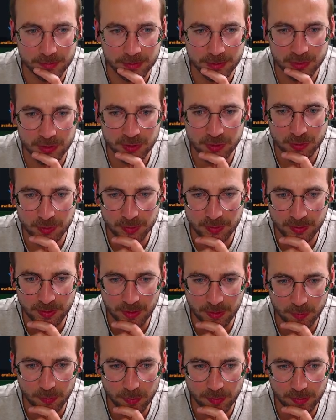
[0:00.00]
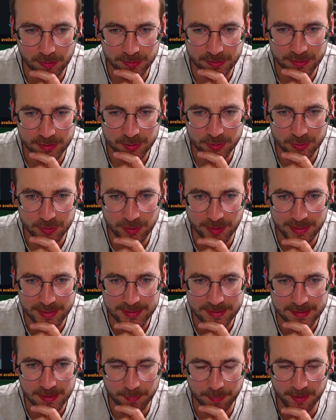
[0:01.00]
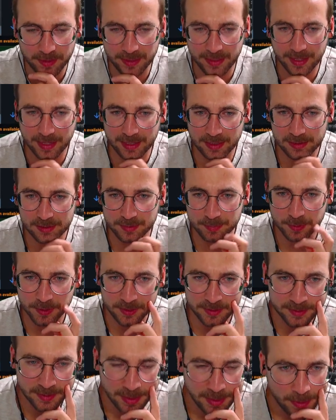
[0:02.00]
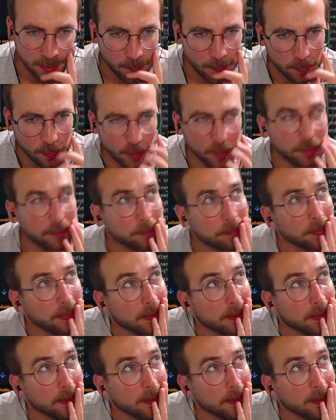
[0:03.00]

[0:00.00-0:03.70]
should go on and try something else because, well,